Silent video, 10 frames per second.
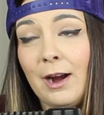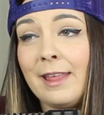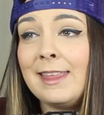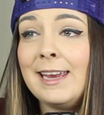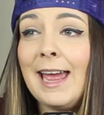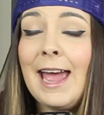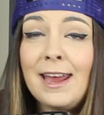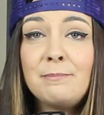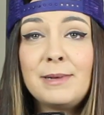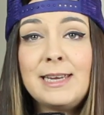I think it had
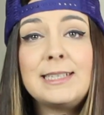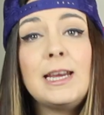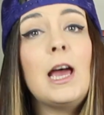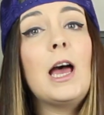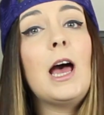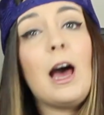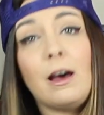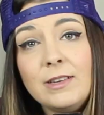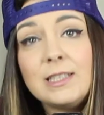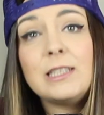a bit
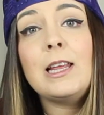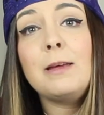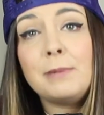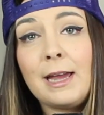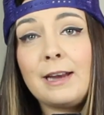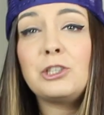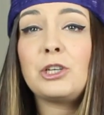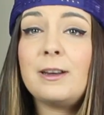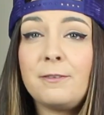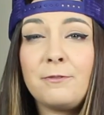of a slump, kind of
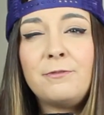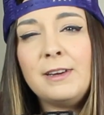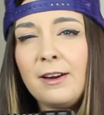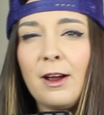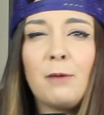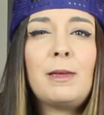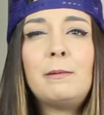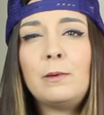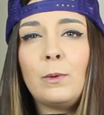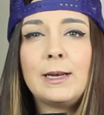trying to figure out
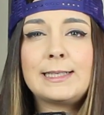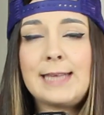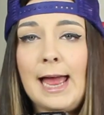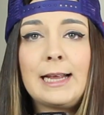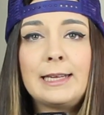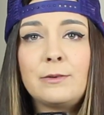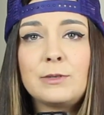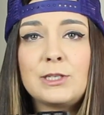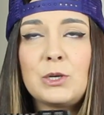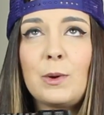maybe what exactly it
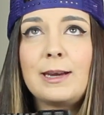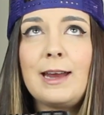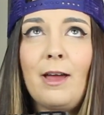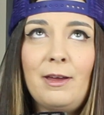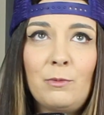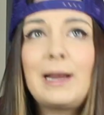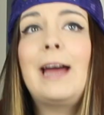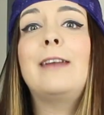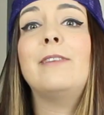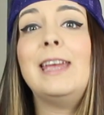was doing, and now that we're
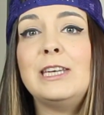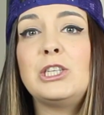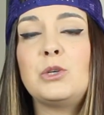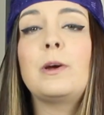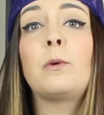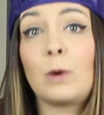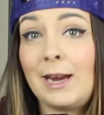kind of into it,